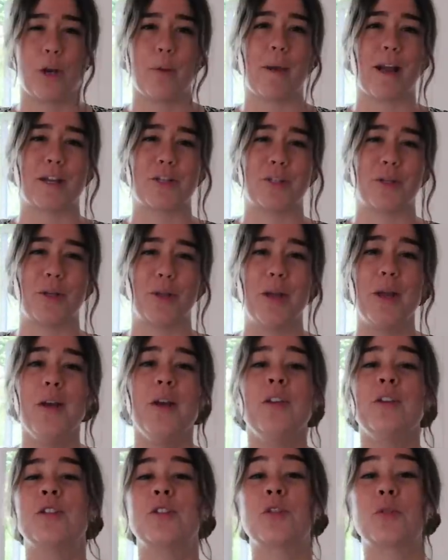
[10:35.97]
me go back
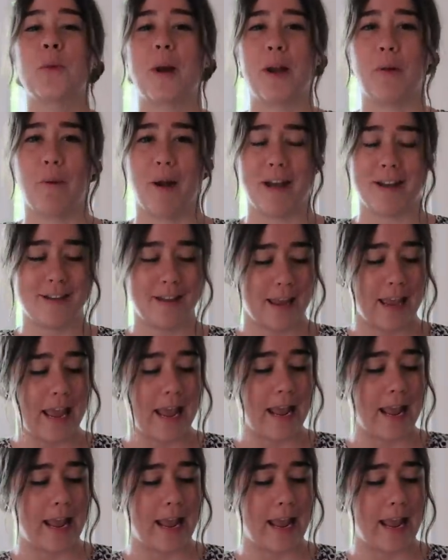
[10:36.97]
to square one